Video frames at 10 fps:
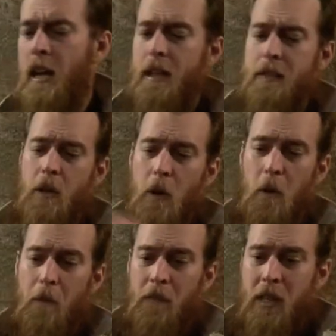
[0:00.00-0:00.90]

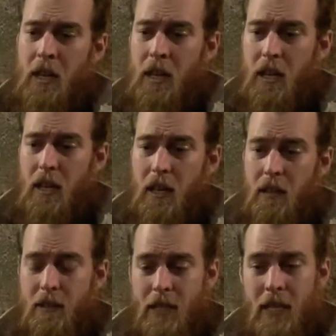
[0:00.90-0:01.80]
So
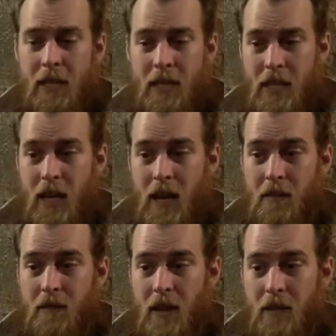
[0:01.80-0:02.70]

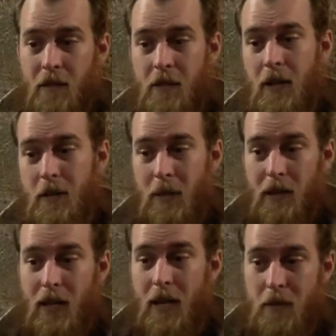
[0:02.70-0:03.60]
16, as I've talked about
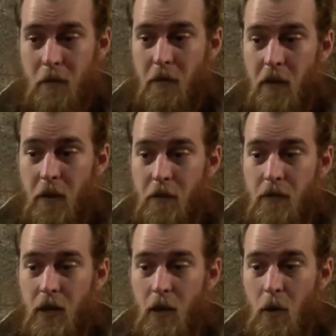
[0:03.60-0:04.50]
a lot in some of our other
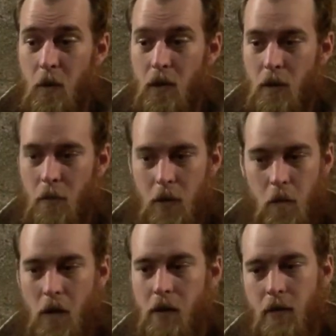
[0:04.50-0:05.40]
videos, it was
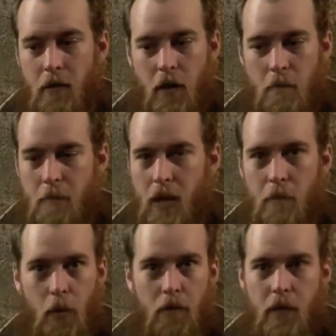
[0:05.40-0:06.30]
one, a very big,
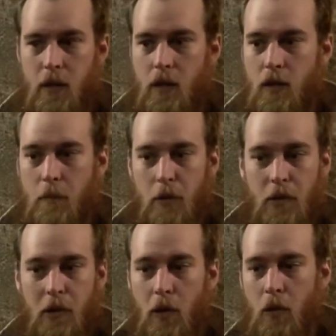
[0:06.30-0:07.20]
bold vintage. Number
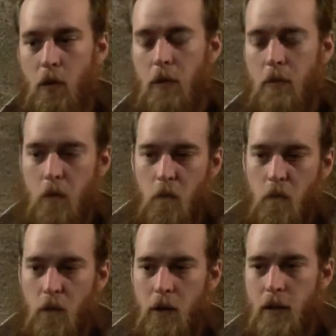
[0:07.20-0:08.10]
two, it was
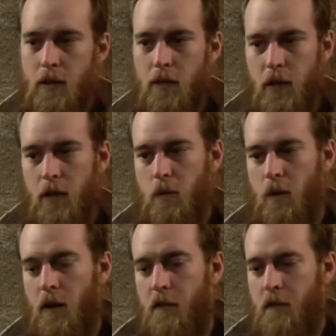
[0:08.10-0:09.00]
really this vintage
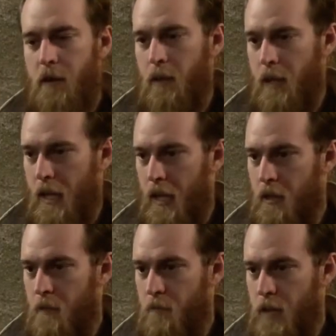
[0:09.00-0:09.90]
where I felt like
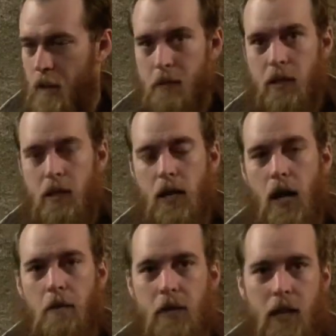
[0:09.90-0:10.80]

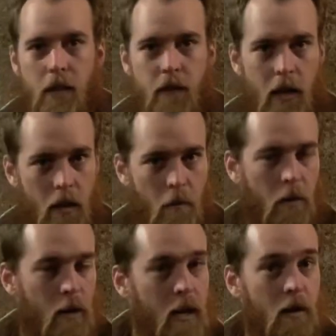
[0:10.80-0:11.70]
MTGA was kind of we
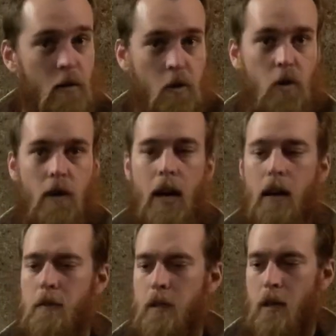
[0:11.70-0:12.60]
were hitting our stride.
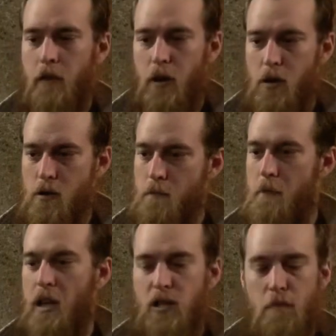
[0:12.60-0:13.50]
It was kind of our new
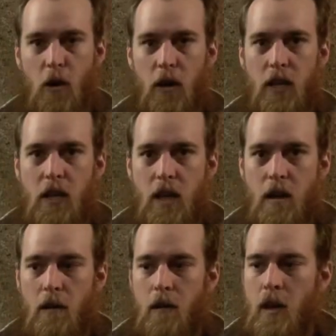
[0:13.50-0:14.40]
benchmark
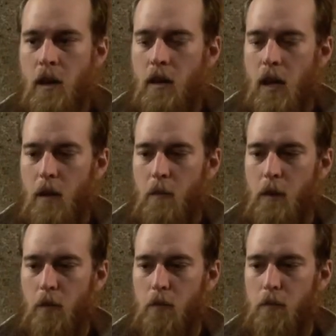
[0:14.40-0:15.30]
year, and we
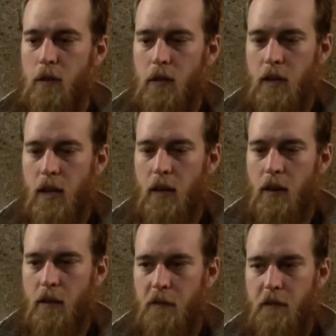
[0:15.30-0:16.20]
were really
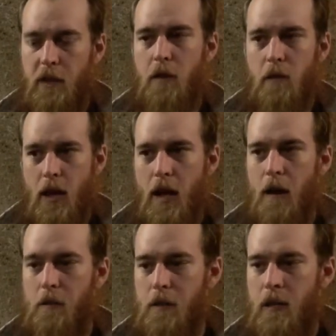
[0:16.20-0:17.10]
kind of figuring
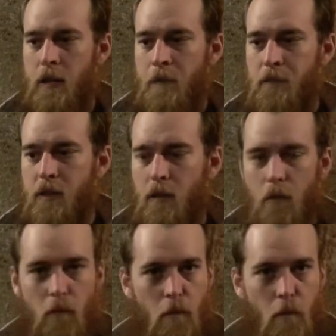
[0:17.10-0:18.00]
out
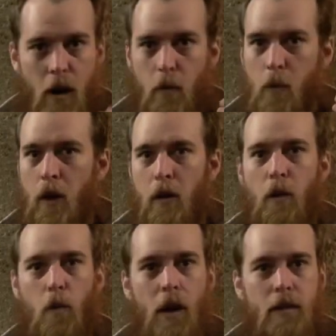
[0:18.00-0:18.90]
where we wanted
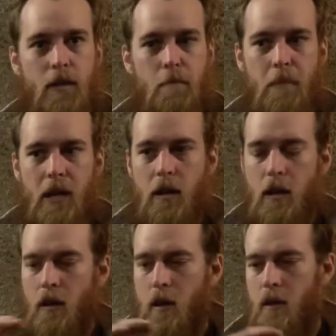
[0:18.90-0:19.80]
our wines to
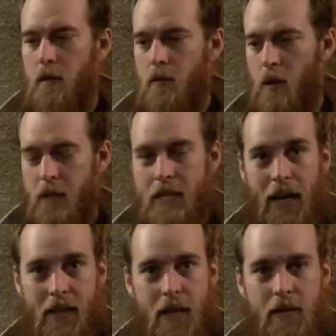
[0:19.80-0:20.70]
be, the
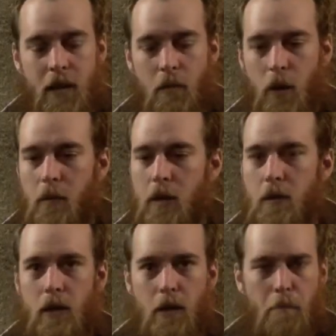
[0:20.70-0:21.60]
techniques that we were
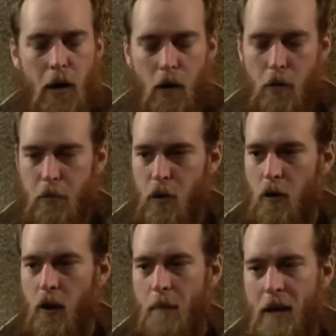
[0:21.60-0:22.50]
using, the barrel
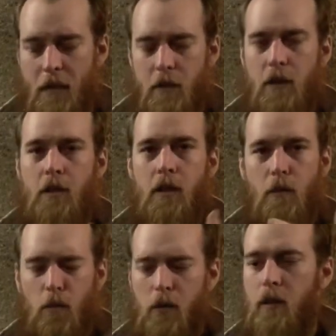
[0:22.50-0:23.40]
program,
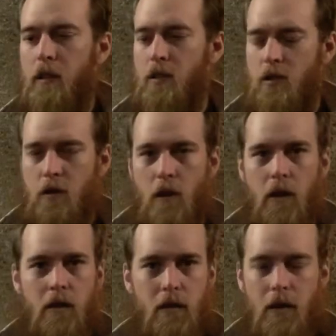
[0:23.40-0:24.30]
everything really
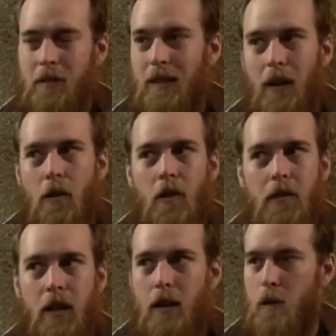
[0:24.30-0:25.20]
started, it was like all
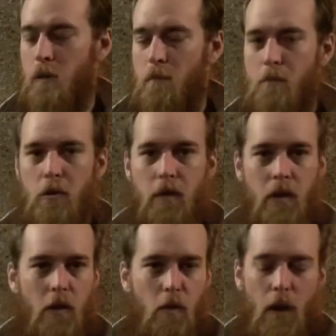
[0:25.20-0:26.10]
the gears were moving
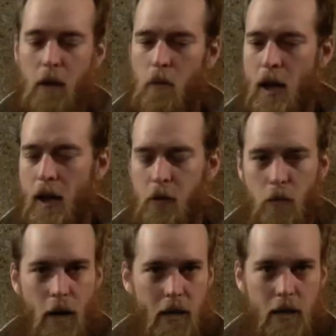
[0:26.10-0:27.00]
in the right way at the
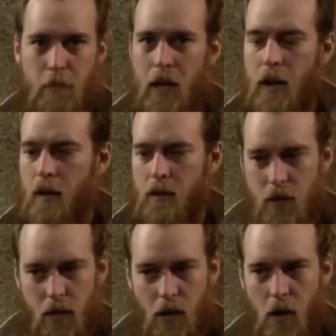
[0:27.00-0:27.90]
right speed and
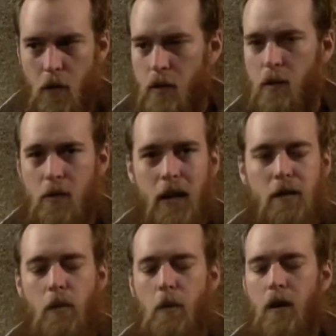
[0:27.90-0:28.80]
just going in the
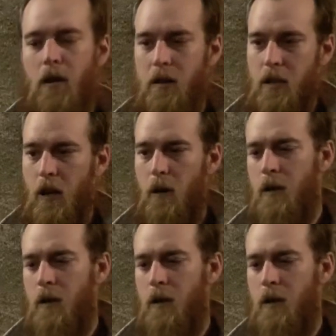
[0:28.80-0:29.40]
direction we wanted it to go.